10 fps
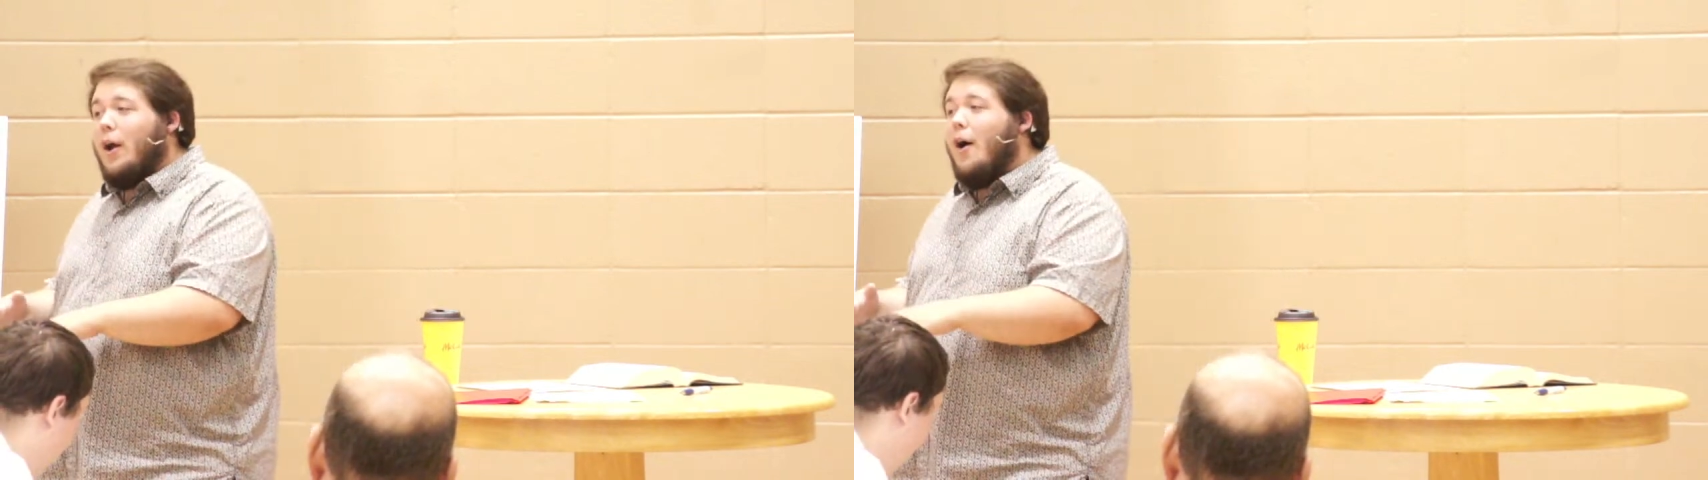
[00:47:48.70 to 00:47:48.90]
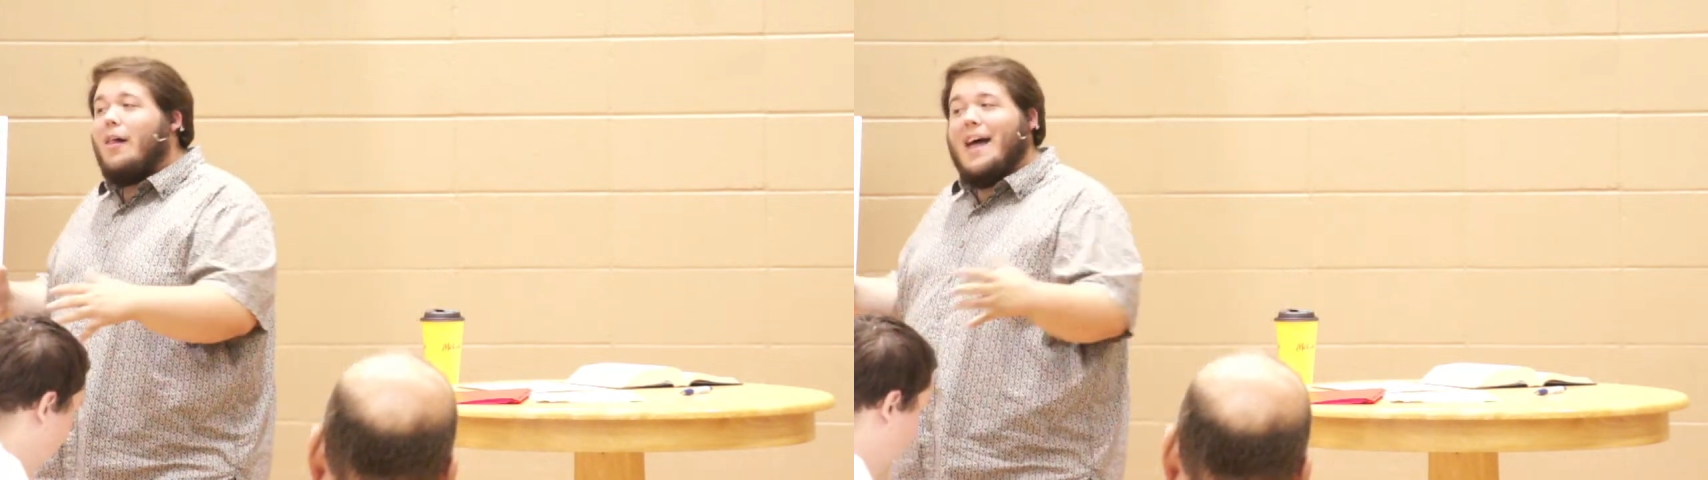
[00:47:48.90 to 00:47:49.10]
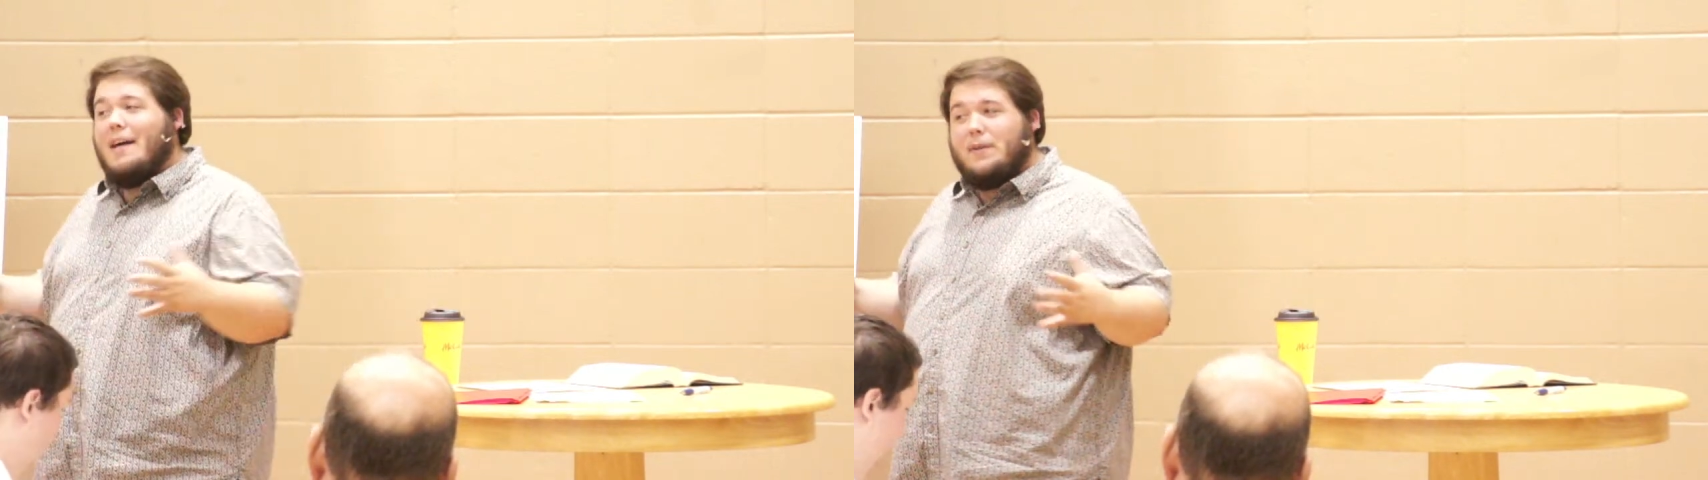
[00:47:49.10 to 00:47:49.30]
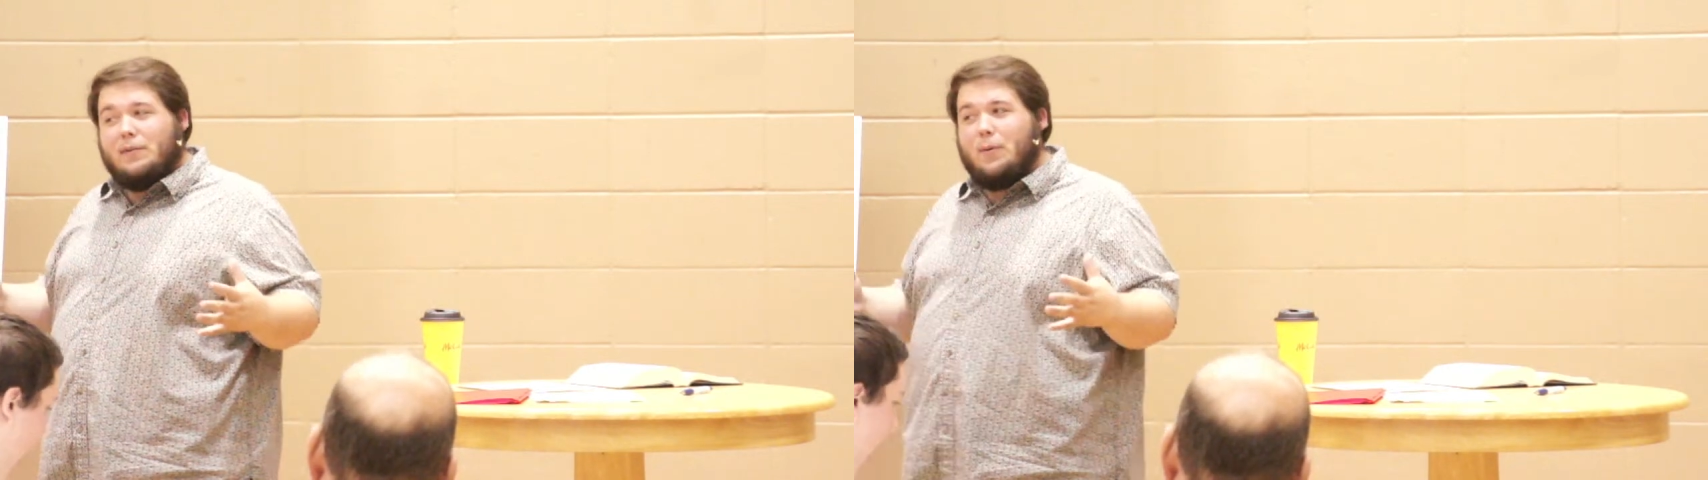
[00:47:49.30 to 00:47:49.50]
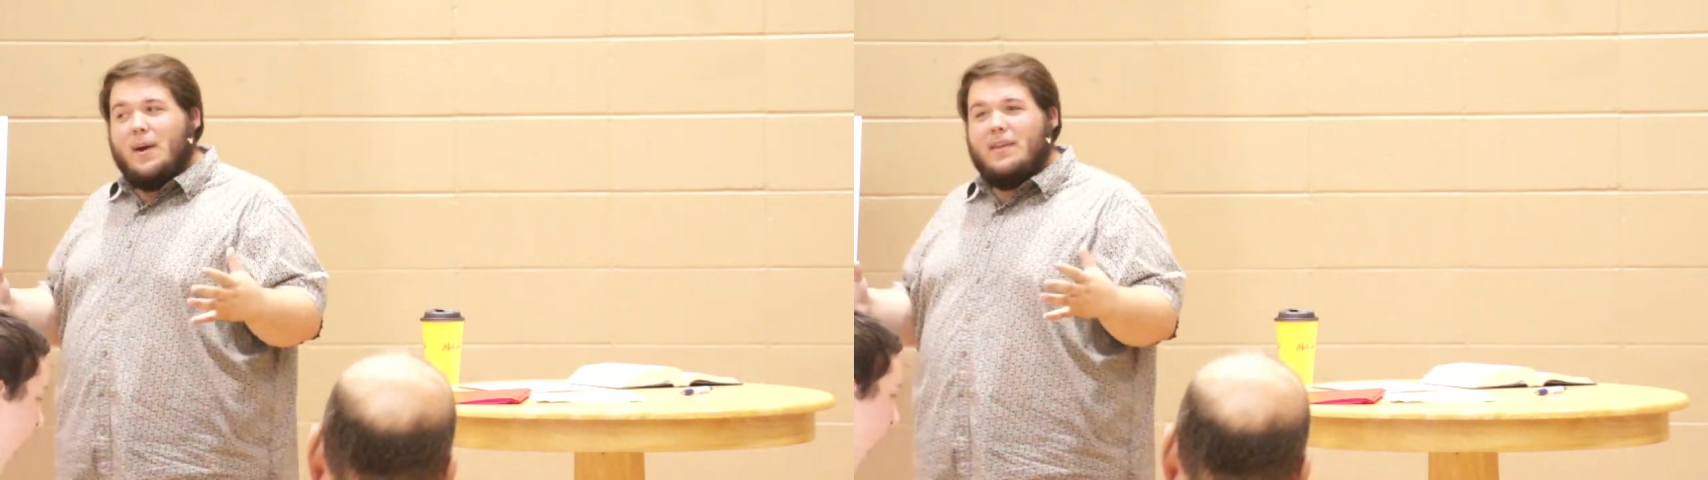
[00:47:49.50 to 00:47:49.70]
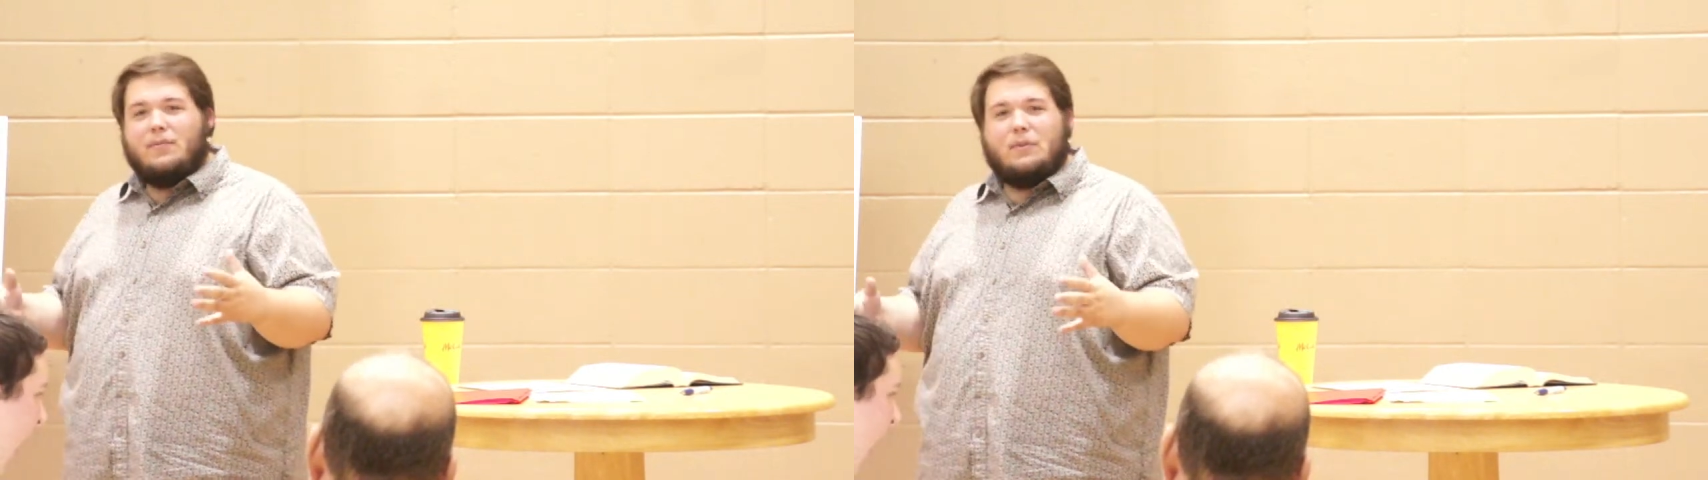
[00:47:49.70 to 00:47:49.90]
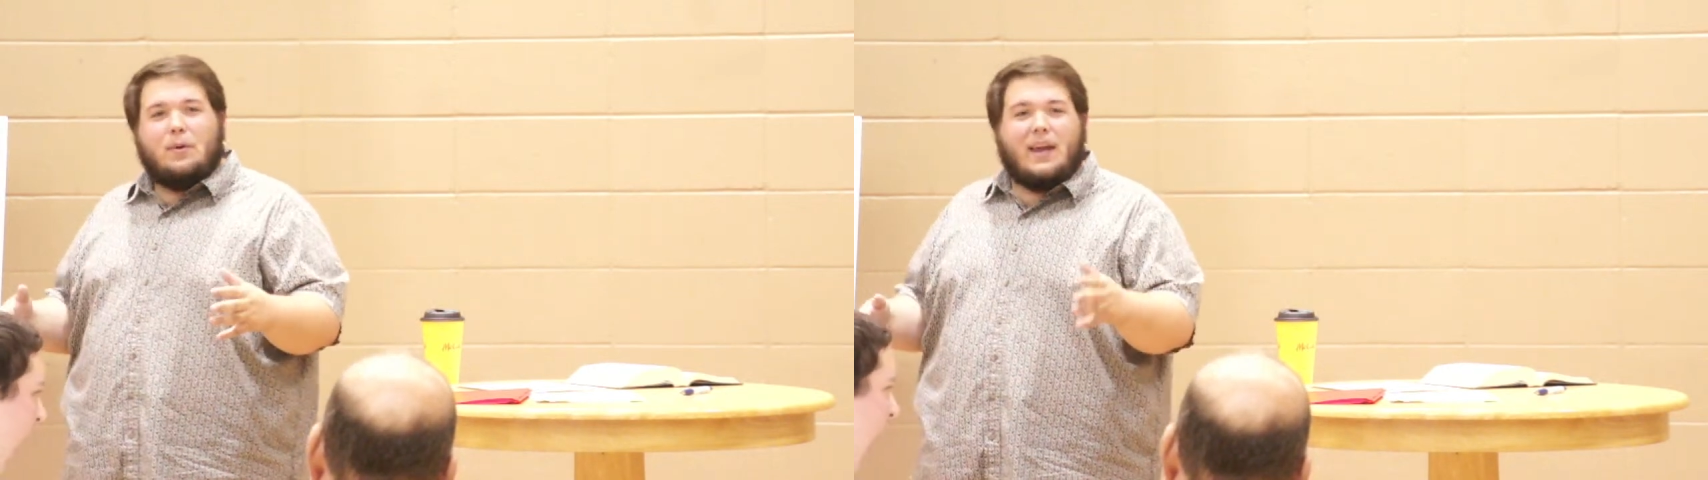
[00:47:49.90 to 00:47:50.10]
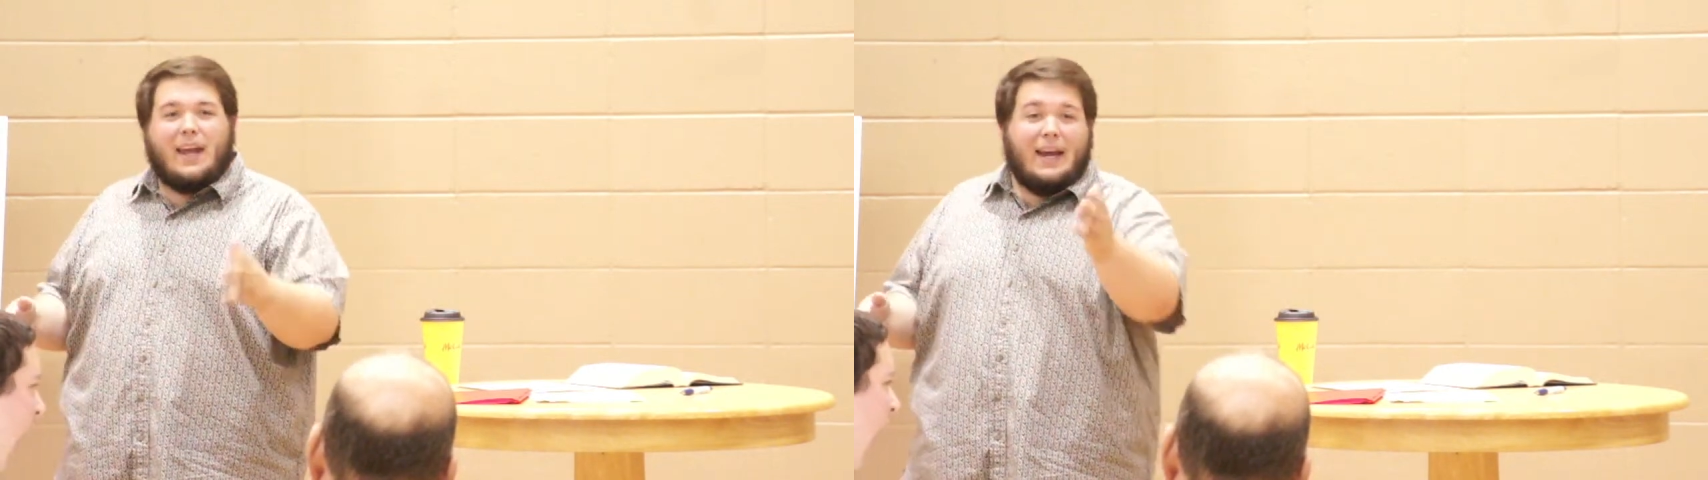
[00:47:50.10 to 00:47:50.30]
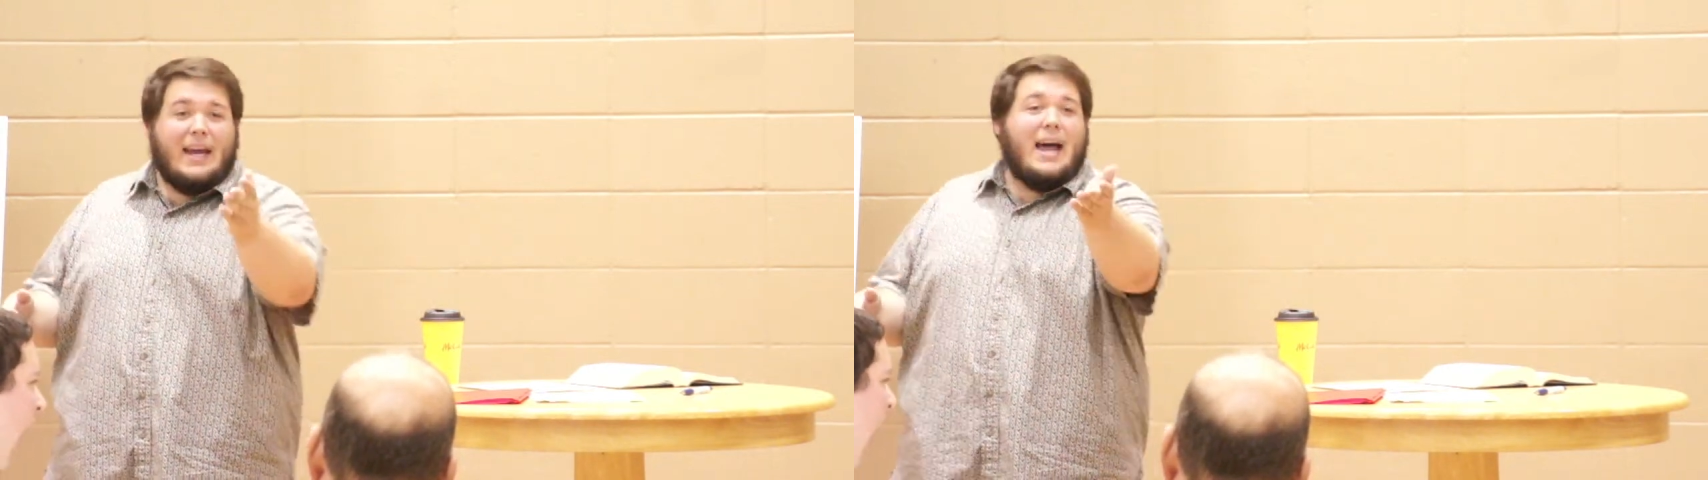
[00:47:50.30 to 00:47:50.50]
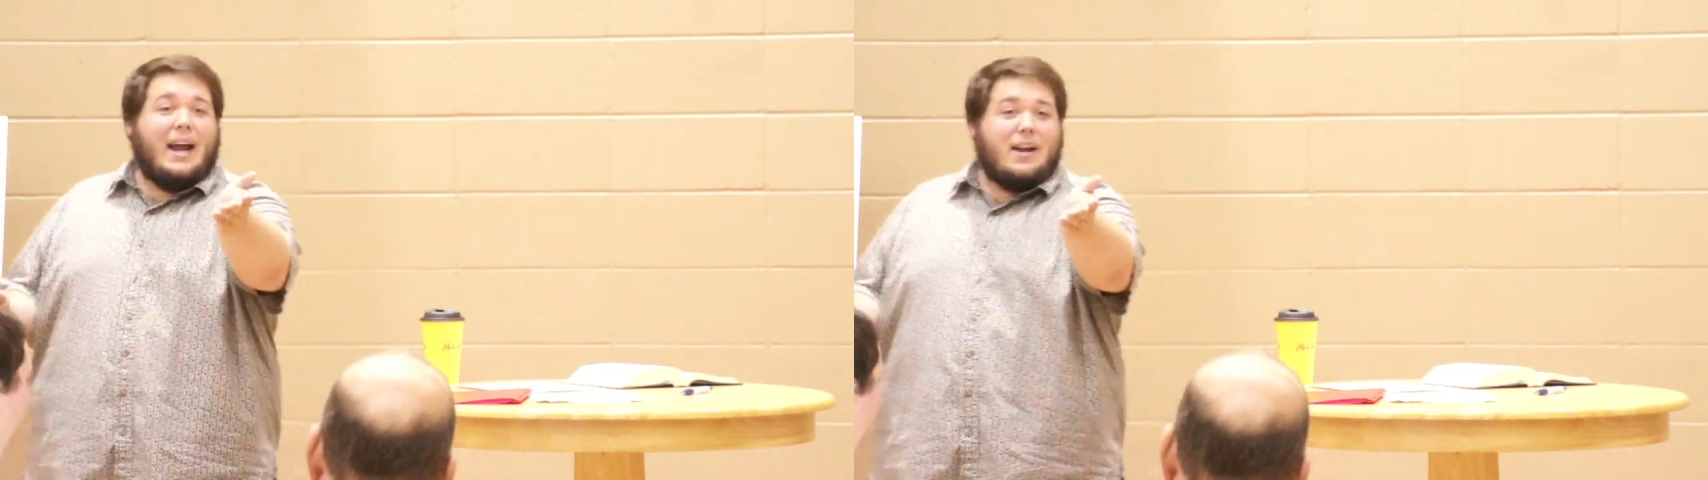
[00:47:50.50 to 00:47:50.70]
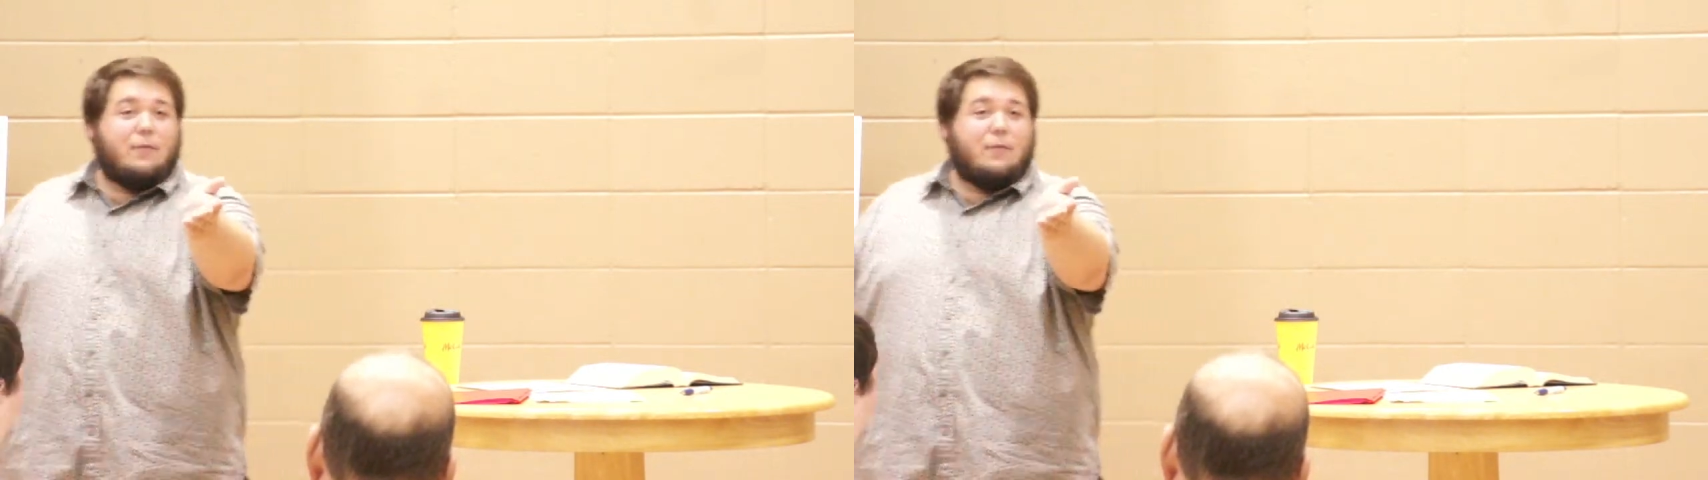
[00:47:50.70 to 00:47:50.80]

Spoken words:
all have different ways of doing it. I know